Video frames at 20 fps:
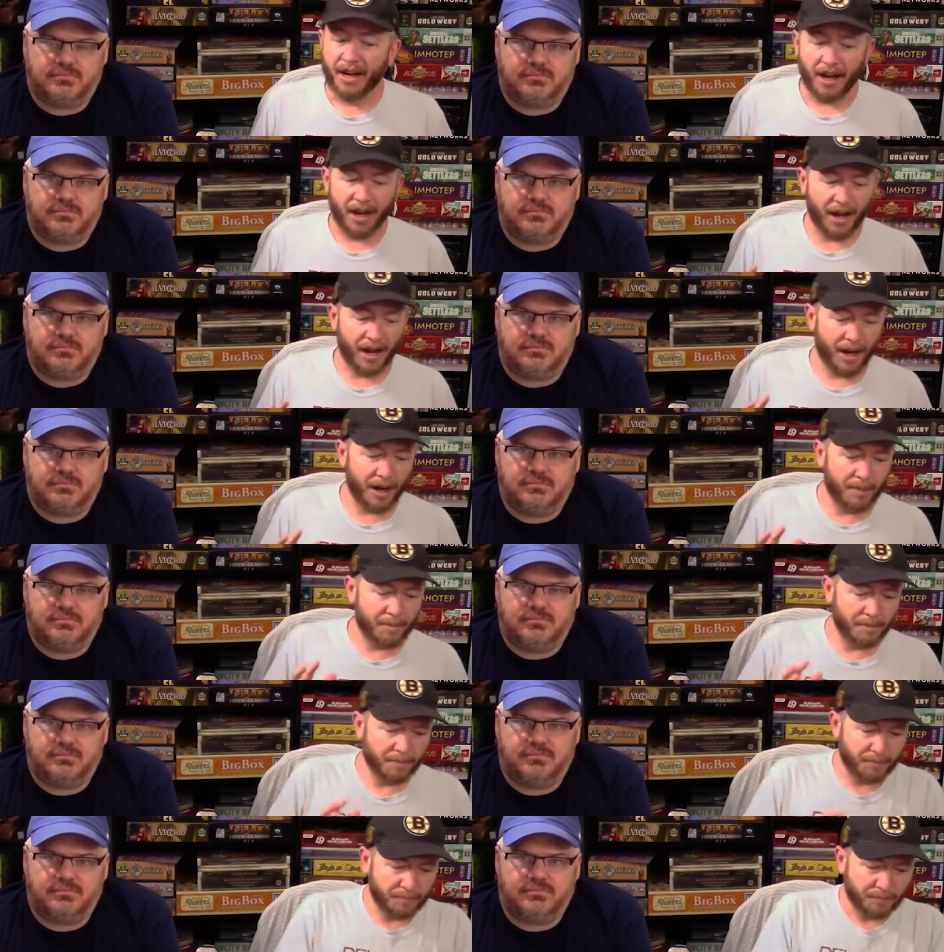
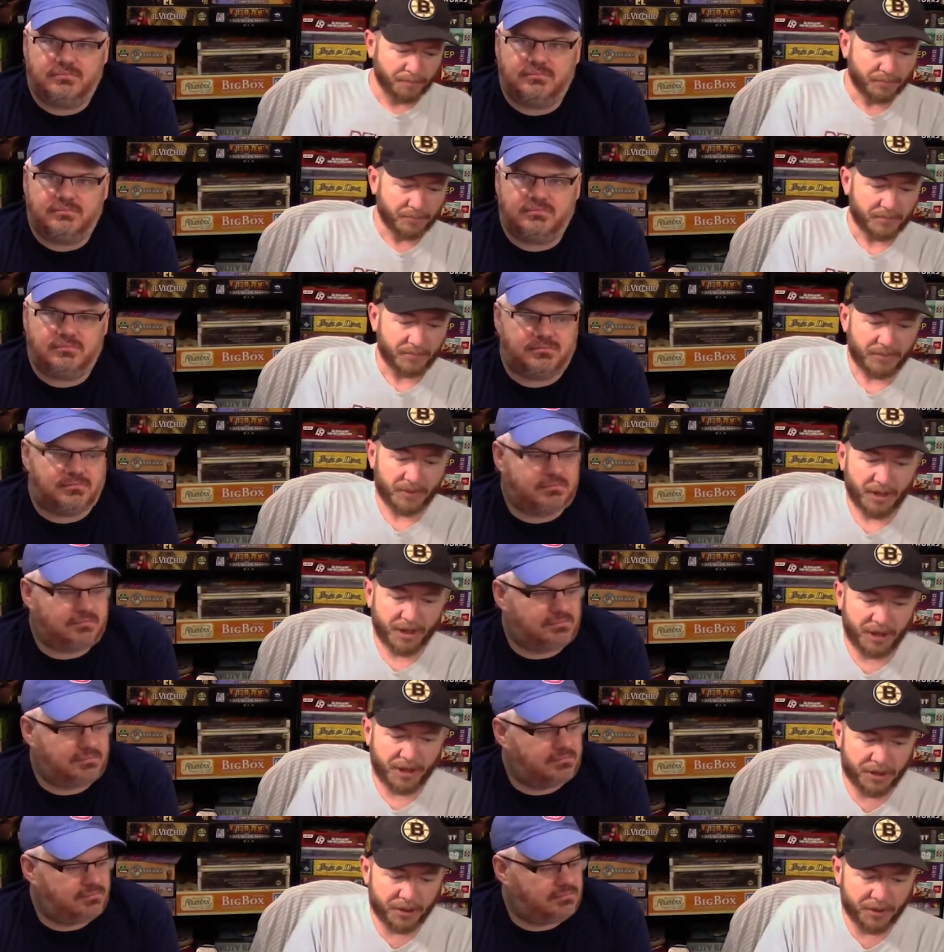Speaker 1: Um,
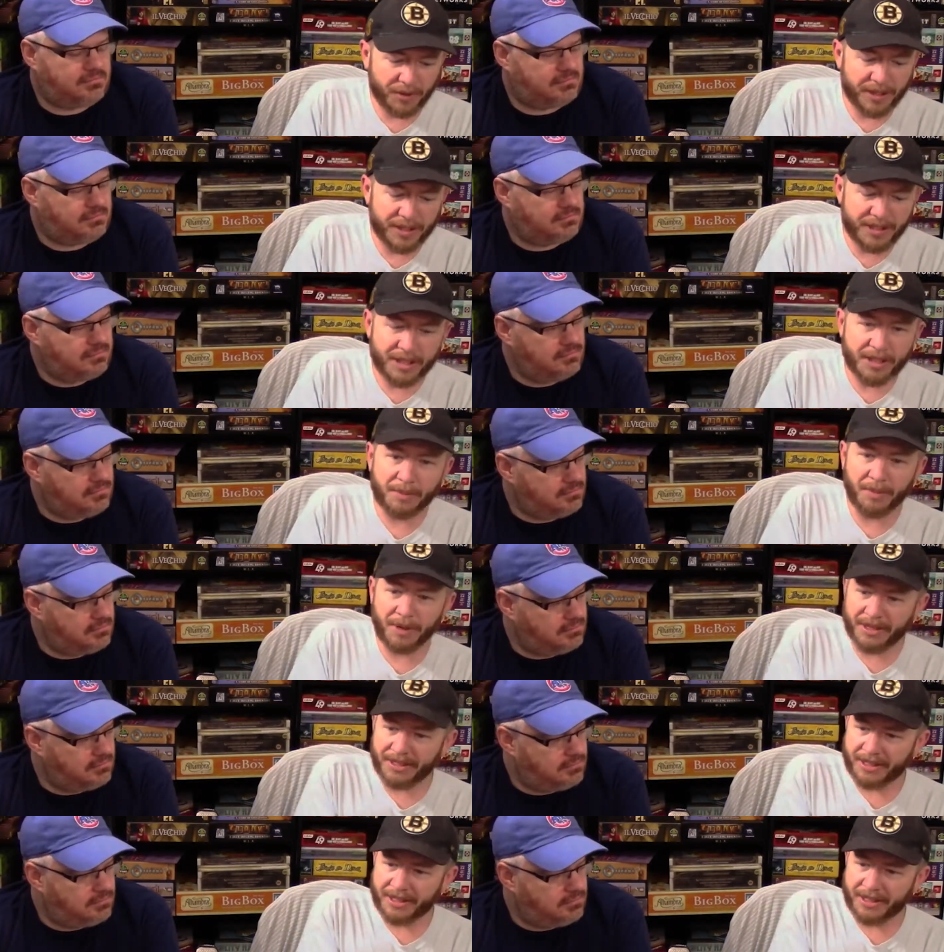so this is